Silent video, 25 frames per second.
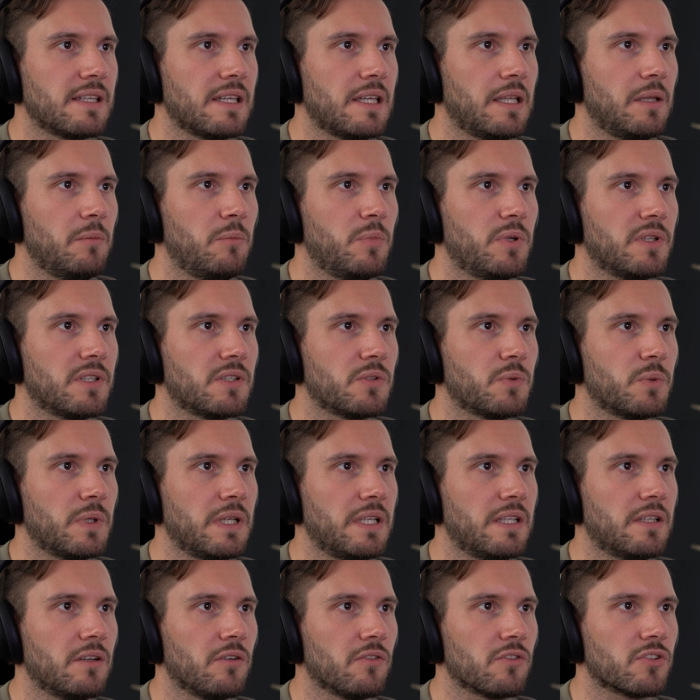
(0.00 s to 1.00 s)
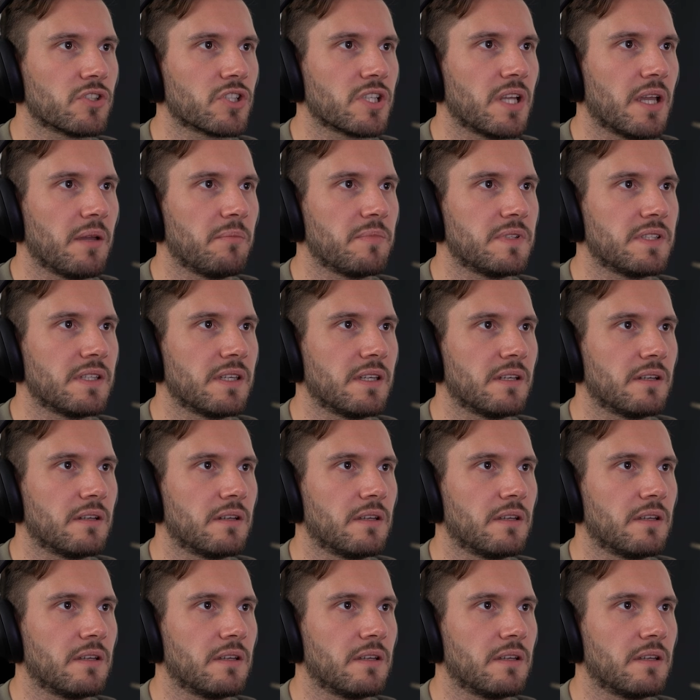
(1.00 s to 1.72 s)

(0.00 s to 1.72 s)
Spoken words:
in between those shapes here?